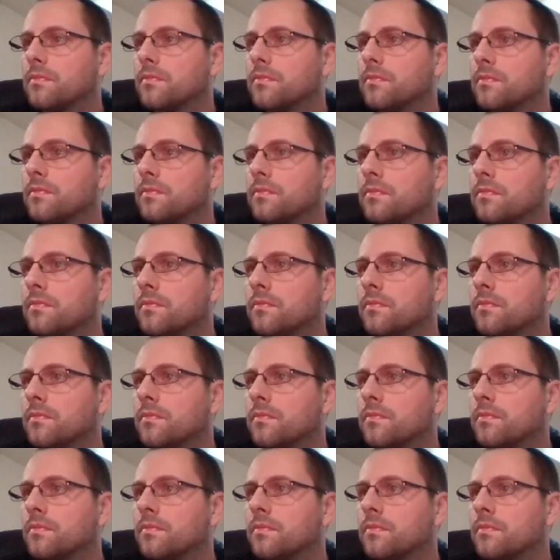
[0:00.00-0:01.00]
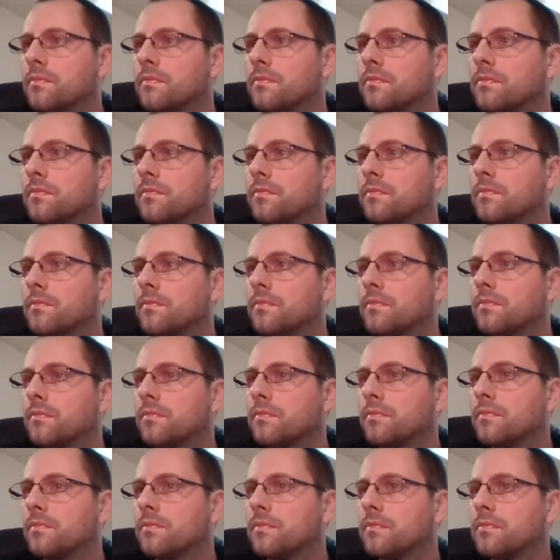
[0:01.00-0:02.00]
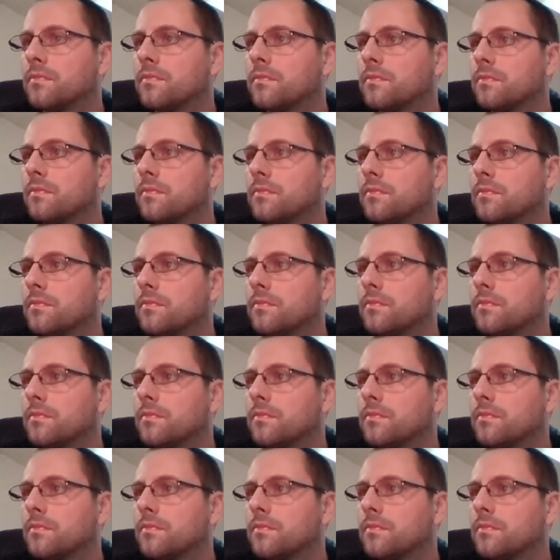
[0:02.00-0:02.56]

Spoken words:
No words are spoken by the person on screen.